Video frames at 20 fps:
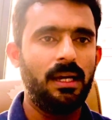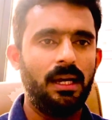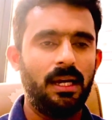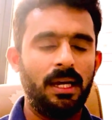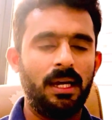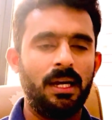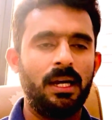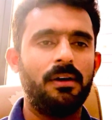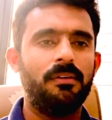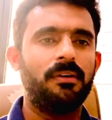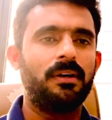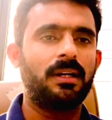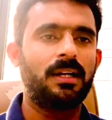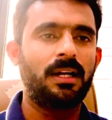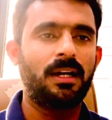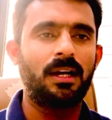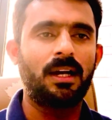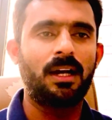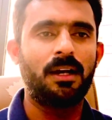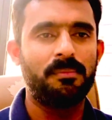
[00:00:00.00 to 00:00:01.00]
in our
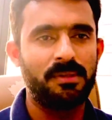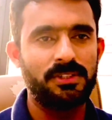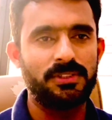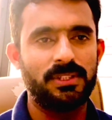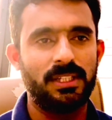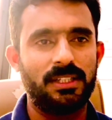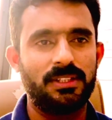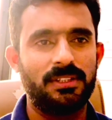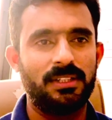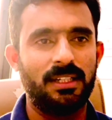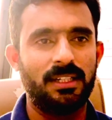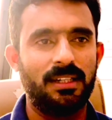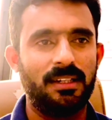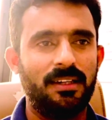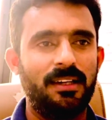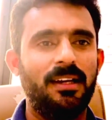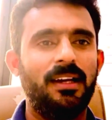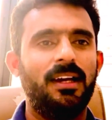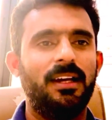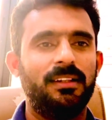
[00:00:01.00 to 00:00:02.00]
comment section.
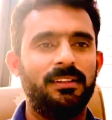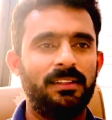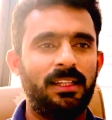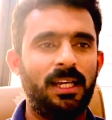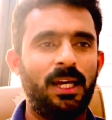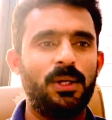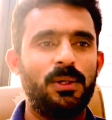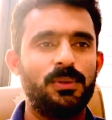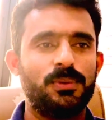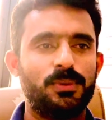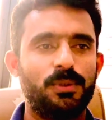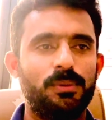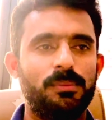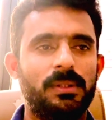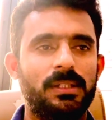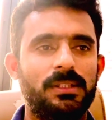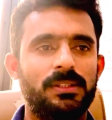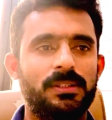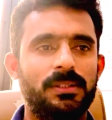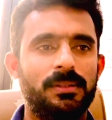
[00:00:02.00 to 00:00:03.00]
Thank you so
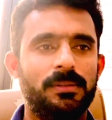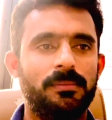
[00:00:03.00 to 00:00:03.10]
much.